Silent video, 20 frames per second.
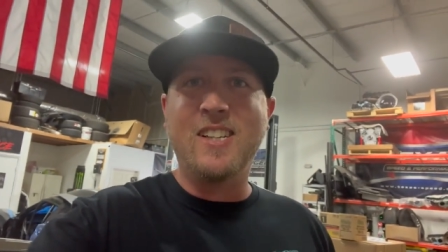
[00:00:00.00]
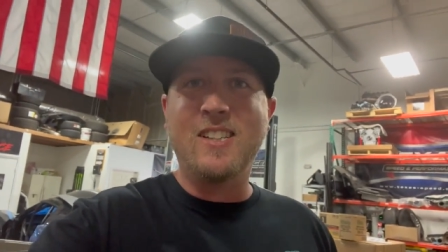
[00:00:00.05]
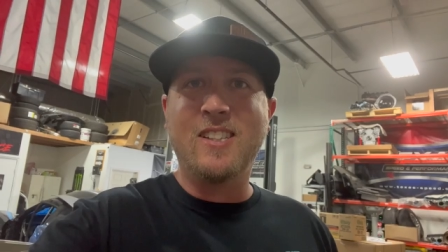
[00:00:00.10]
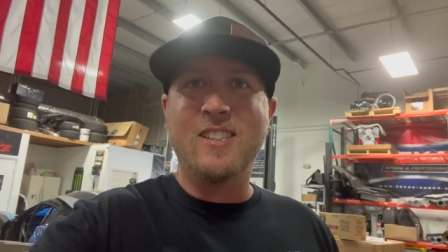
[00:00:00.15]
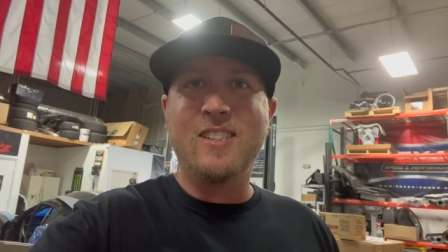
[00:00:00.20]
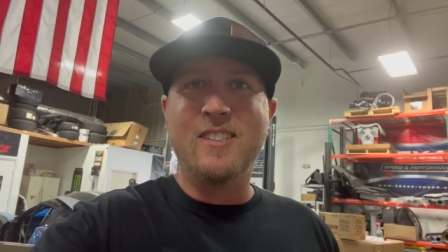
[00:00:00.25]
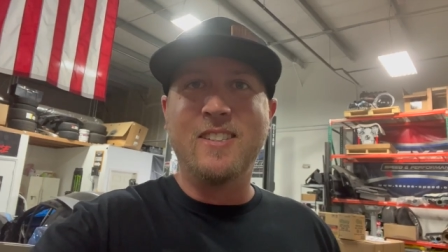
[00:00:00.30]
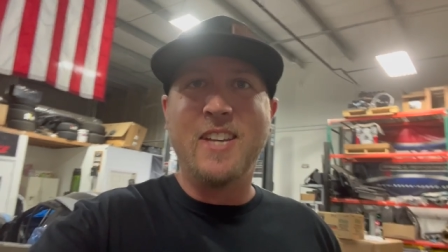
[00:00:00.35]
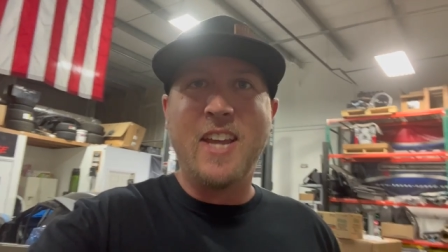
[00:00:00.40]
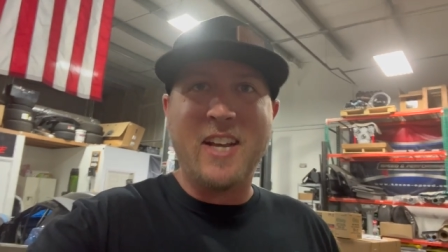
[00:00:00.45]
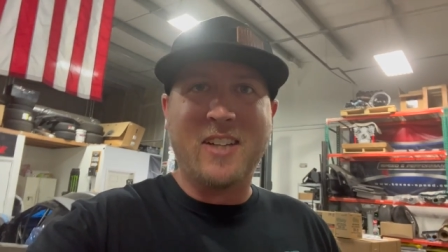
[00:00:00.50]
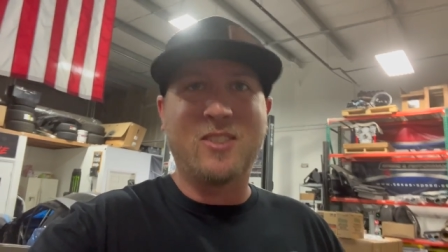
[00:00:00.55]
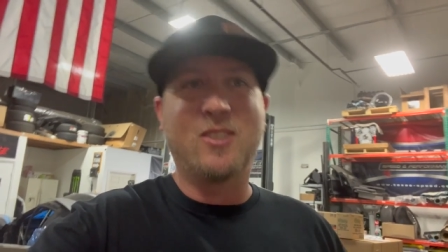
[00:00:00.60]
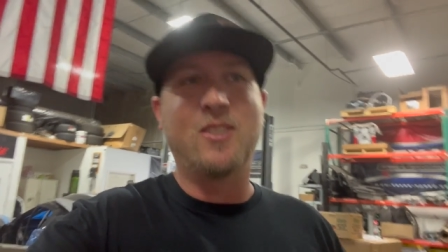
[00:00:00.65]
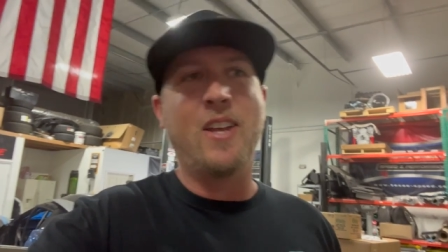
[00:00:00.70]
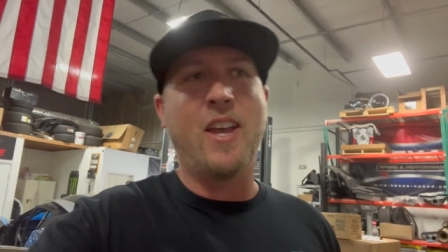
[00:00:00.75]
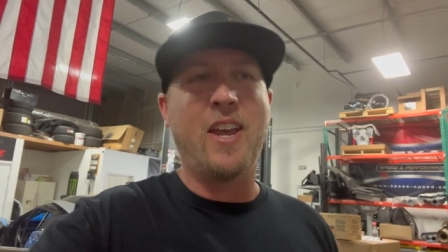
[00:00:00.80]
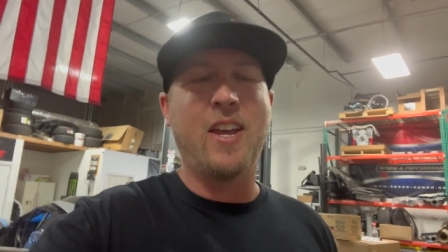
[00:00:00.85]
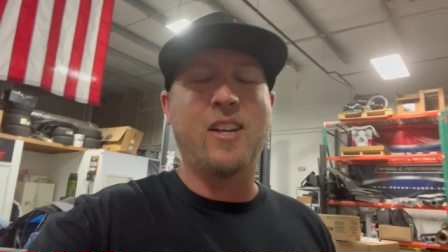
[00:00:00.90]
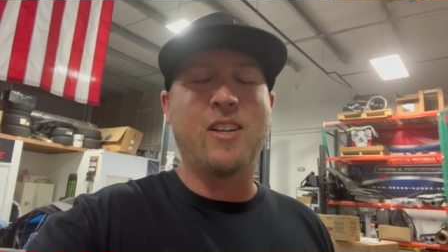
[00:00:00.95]
it next
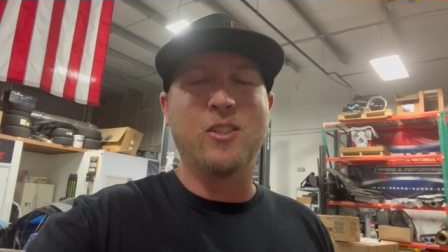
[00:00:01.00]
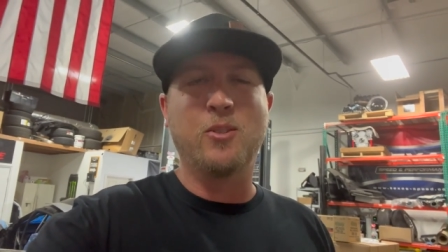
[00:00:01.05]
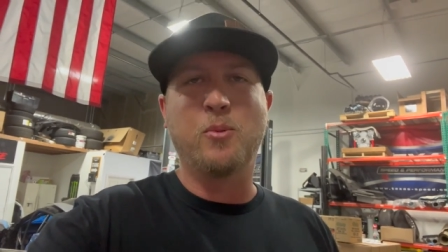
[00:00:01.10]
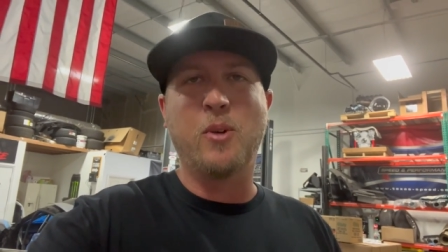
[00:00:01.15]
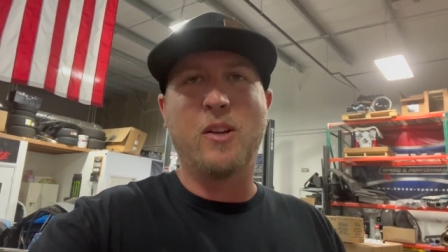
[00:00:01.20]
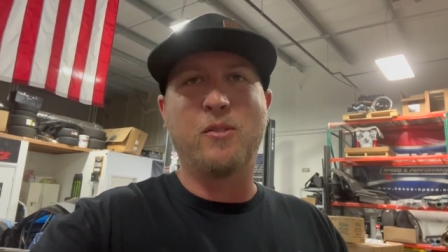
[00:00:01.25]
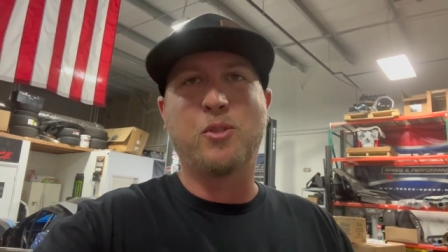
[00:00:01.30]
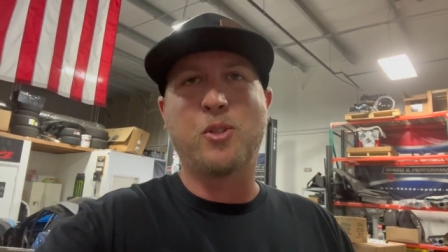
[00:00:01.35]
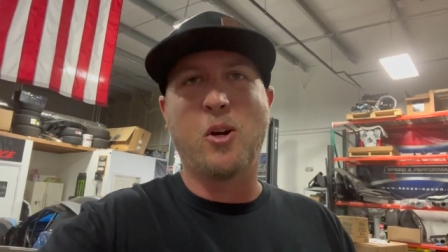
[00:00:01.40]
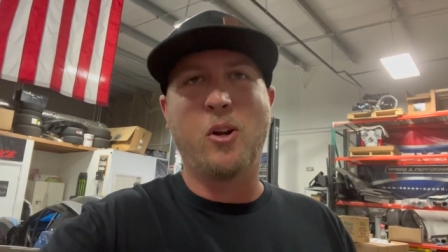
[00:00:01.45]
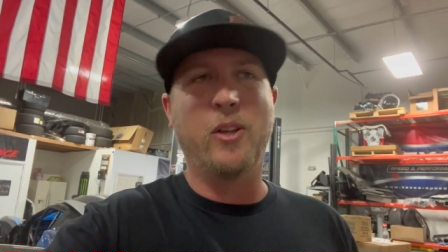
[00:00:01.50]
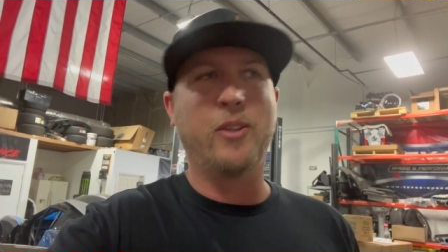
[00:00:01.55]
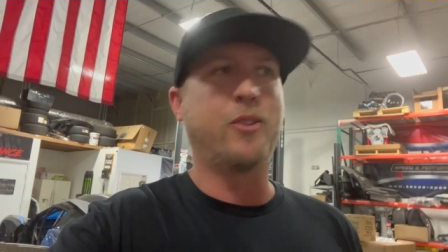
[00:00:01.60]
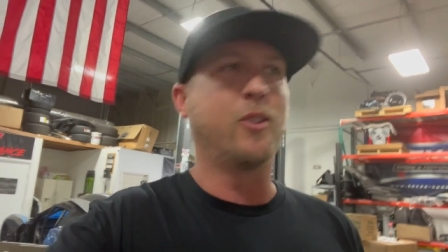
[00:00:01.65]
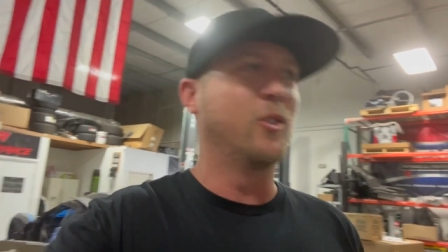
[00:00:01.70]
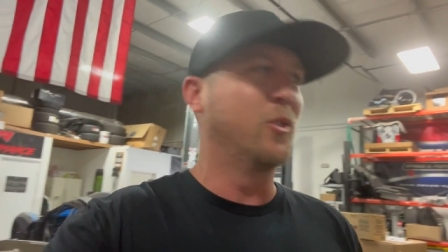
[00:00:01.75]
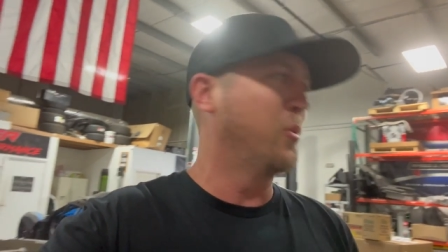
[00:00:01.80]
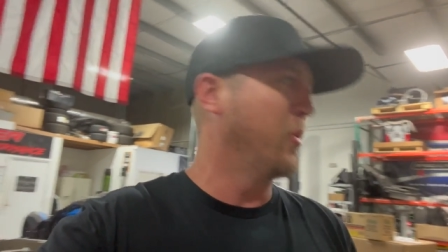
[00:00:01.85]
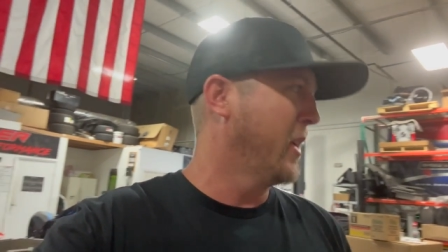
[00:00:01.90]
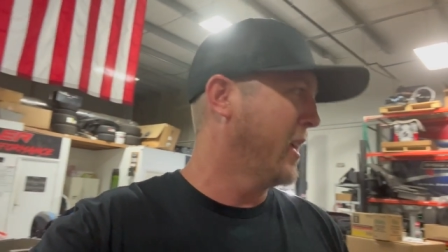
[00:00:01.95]
day because we have Charlotte
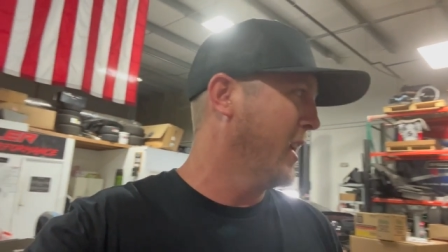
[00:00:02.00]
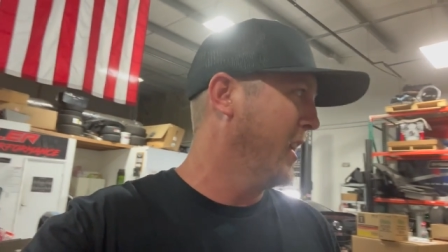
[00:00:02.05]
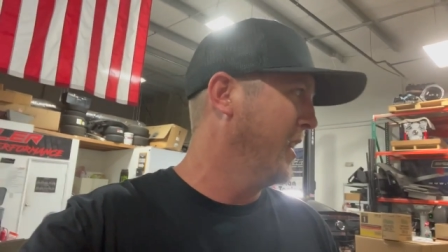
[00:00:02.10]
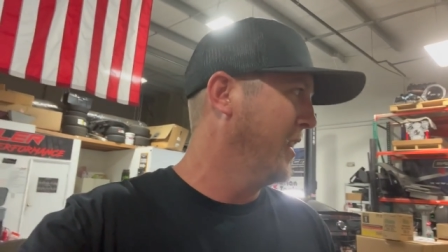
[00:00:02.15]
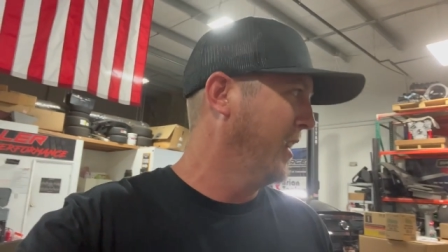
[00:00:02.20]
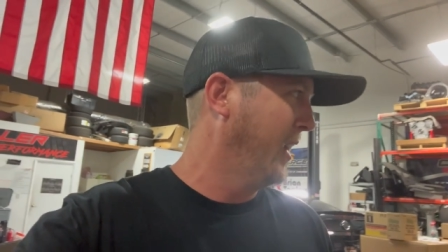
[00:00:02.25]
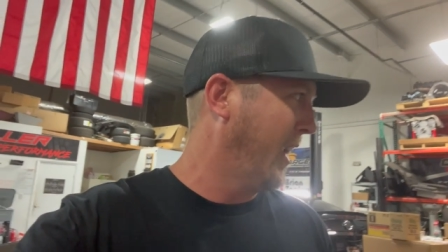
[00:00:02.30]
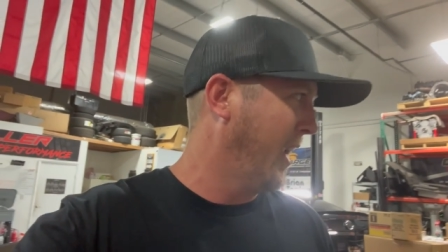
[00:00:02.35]
this weekend.